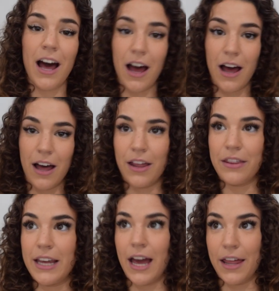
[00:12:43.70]
On
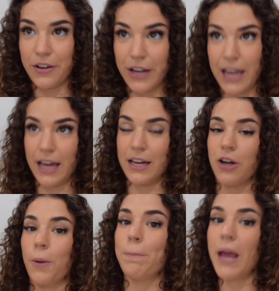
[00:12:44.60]
the other hand,
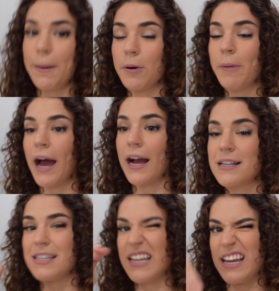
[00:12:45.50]
on
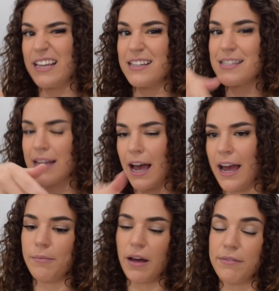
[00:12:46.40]
paperbacks, the
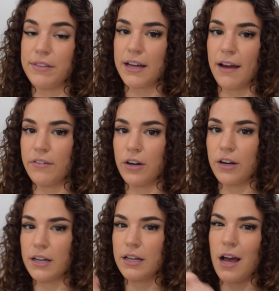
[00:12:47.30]
inside of the
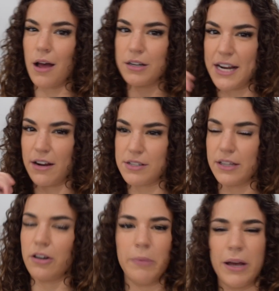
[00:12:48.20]
cover tears a
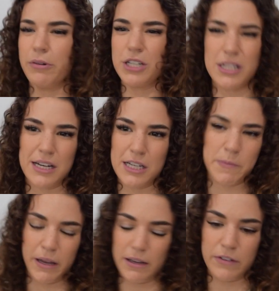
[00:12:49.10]
little bit, which isn't as
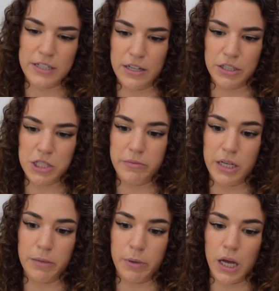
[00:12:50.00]
big of a deal to
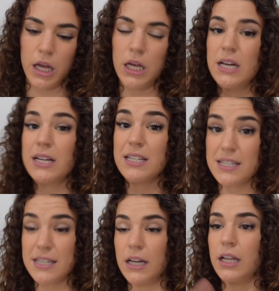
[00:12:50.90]
me, but
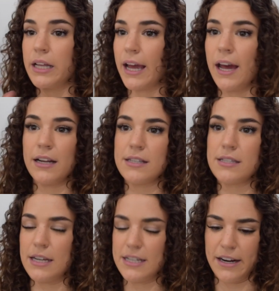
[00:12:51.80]
still, again, it's
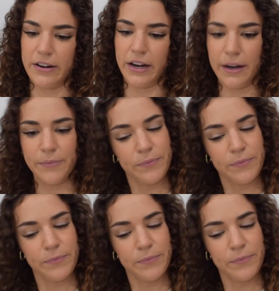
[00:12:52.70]
the tearing.